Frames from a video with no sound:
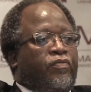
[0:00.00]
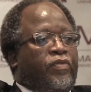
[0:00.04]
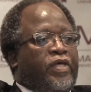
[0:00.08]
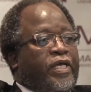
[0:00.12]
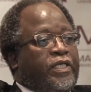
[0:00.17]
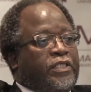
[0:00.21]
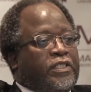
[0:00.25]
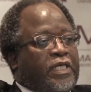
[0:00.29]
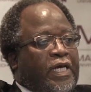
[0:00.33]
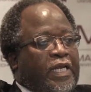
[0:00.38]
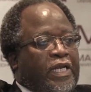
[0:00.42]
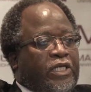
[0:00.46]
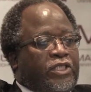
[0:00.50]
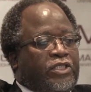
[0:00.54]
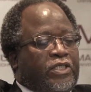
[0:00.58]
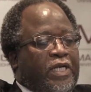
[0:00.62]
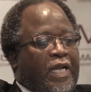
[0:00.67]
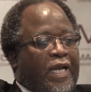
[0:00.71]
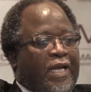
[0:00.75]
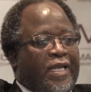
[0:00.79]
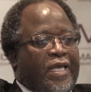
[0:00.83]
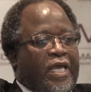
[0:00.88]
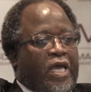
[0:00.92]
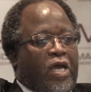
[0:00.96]
The
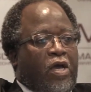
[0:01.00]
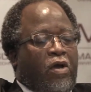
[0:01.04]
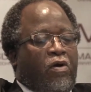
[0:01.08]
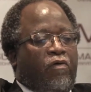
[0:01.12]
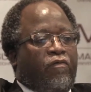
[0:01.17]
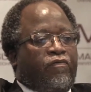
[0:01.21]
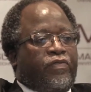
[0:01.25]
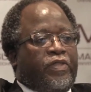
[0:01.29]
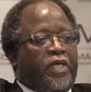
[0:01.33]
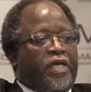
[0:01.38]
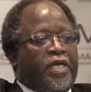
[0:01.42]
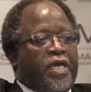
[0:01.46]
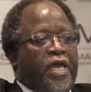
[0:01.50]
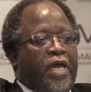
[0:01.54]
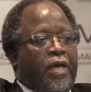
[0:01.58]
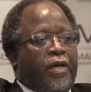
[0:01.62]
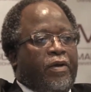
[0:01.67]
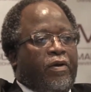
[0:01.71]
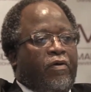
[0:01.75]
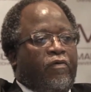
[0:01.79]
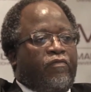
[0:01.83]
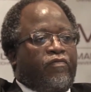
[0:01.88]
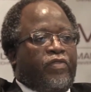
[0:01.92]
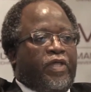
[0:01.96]
International Year
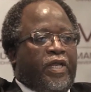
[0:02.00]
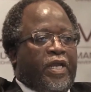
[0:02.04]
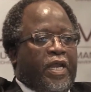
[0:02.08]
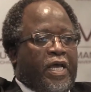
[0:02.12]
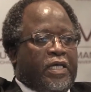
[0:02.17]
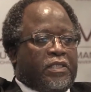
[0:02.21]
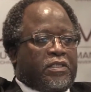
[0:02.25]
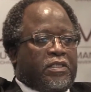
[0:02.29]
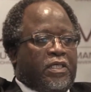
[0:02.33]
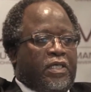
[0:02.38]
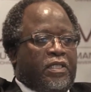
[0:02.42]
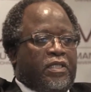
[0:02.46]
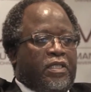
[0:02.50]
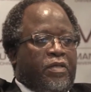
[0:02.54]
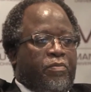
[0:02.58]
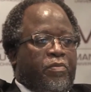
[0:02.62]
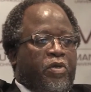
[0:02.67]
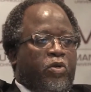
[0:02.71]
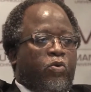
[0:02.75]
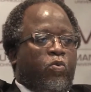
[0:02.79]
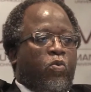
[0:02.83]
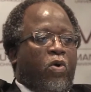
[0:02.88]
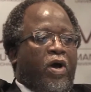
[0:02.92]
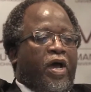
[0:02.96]
of the Nurse and the
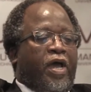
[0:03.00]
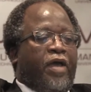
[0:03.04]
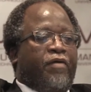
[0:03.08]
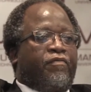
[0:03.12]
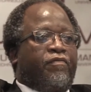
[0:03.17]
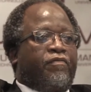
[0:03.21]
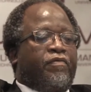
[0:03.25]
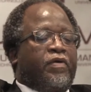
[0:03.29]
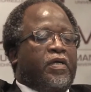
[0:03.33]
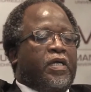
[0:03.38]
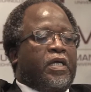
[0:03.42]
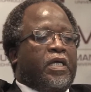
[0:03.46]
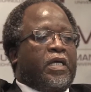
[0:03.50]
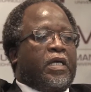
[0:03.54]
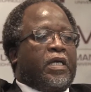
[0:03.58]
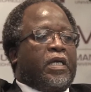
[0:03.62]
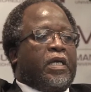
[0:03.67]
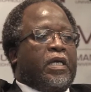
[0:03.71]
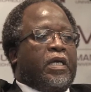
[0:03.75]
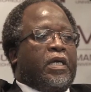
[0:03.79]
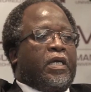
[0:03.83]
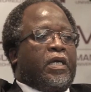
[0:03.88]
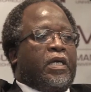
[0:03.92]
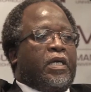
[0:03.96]
Midwife
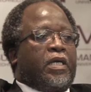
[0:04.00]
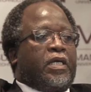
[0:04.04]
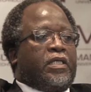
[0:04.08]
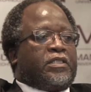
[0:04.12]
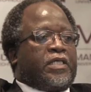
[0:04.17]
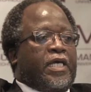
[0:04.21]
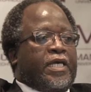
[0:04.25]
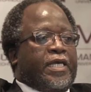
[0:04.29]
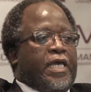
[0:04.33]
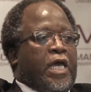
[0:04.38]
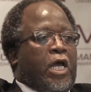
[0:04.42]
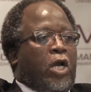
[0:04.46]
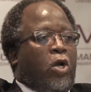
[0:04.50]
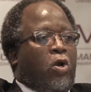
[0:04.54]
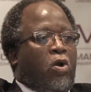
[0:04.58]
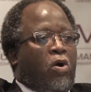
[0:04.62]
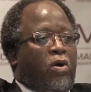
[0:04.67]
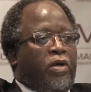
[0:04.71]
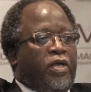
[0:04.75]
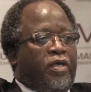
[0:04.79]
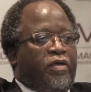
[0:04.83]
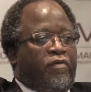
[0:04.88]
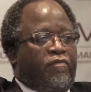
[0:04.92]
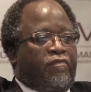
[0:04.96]
is a
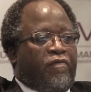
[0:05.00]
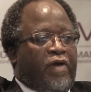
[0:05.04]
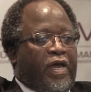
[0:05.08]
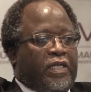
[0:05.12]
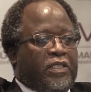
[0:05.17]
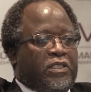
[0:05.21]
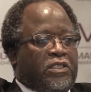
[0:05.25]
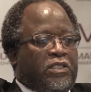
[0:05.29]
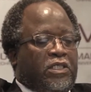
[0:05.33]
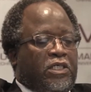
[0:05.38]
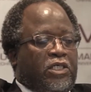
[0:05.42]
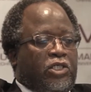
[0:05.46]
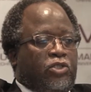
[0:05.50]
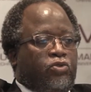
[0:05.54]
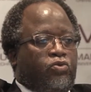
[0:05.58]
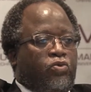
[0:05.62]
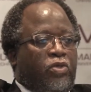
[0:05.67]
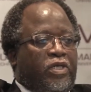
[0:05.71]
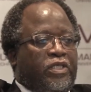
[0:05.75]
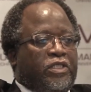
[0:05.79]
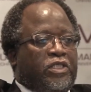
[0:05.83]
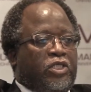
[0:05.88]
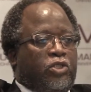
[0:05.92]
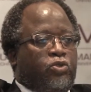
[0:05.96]
year-long event in
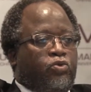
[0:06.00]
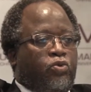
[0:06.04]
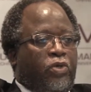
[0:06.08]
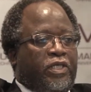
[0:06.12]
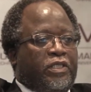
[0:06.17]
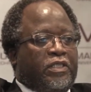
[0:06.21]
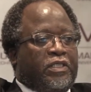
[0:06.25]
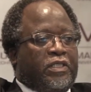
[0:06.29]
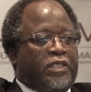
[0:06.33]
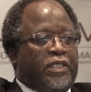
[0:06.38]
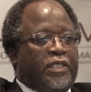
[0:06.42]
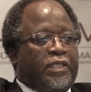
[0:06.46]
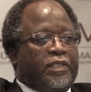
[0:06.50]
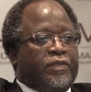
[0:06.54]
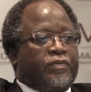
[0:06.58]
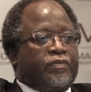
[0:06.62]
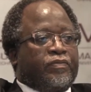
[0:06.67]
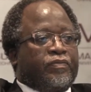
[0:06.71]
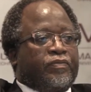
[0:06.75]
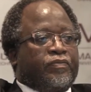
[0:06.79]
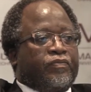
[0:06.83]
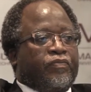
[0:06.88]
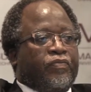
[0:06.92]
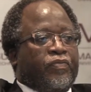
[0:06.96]
2020
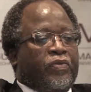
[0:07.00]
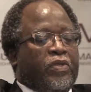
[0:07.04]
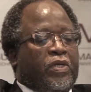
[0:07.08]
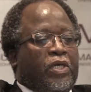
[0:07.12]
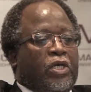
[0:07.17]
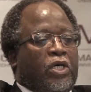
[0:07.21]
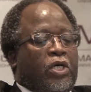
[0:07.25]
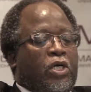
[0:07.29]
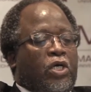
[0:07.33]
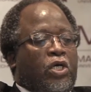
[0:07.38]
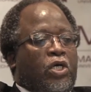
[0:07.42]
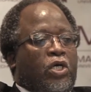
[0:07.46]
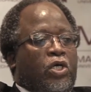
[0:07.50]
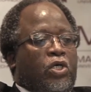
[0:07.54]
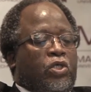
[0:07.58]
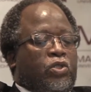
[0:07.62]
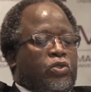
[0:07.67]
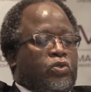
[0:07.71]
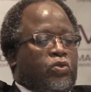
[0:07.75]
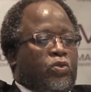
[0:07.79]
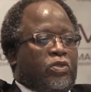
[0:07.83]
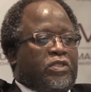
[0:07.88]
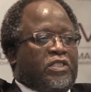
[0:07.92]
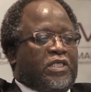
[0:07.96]

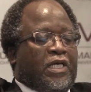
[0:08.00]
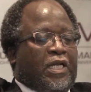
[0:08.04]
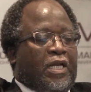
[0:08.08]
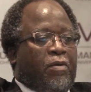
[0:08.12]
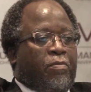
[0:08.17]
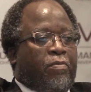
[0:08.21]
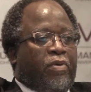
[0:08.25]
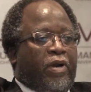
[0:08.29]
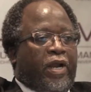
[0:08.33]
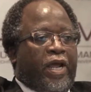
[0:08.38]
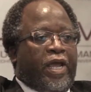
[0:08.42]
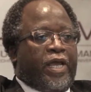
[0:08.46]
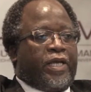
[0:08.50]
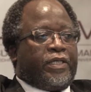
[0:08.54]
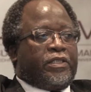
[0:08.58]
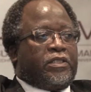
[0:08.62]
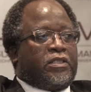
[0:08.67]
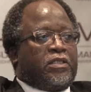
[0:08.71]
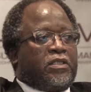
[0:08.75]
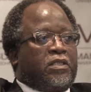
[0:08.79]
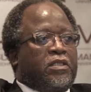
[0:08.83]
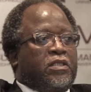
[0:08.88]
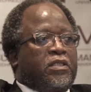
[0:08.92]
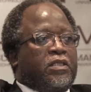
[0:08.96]
to
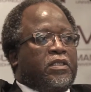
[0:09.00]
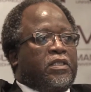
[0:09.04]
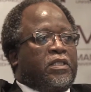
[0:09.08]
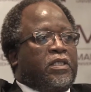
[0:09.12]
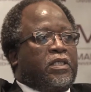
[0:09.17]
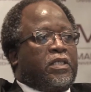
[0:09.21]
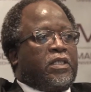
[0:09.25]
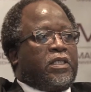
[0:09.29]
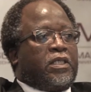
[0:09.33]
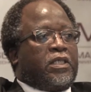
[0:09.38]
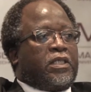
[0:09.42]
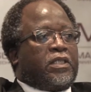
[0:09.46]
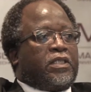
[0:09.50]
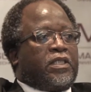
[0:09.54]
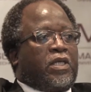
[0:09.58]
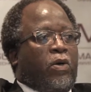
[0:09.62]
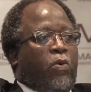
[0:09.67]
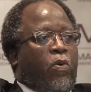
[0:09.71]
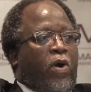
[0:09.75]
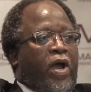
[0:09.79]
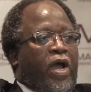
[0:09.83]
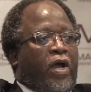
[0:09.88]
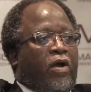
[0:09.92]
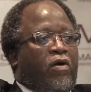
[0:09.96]
celebrate the
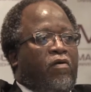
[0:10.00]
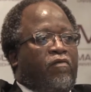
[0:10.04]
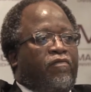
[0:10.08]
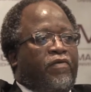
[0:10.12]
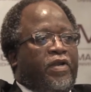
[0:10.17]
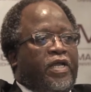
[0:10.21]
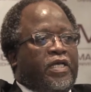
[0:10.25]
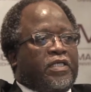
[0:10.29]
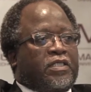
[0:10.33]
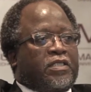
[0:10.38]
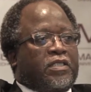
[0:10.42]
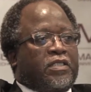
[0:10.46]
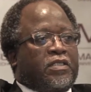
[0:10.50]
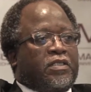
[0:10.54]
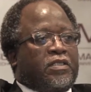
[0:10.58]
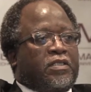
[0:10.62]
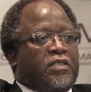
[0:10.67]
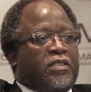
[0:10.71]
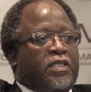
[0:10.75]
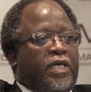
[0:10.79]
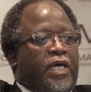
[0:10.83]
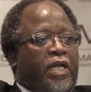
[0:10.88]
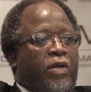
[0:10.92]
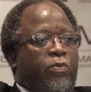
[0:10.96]
work of
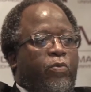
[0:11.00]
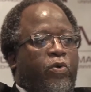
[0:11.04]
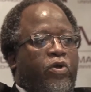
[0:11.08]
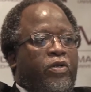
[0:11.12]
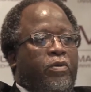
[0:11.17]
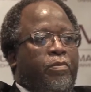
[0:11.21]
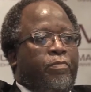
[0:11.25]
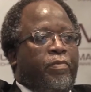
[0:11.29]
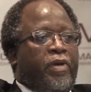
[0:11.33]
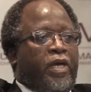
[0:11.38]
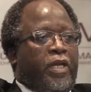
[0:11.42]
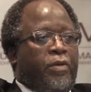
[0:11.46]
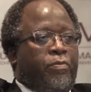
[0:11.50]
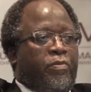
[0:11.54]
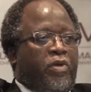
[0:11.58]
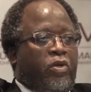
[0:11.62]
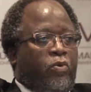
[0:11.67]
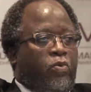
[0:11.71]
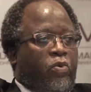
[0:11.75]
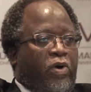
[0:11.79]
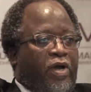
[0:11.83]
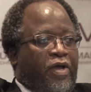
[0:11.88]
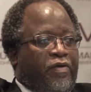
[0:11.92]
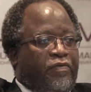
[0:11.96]
nurses and
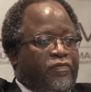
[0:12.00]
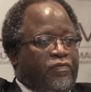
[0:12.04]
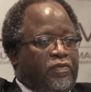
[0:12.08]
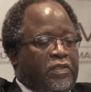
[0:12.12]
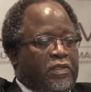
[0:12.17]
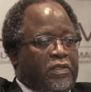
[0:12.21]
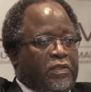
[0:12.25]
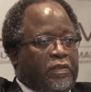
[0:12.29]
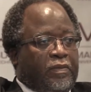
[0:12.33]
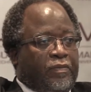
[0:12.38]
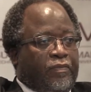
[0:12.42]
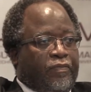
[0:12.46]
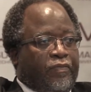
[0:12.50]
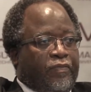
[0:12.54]
midwives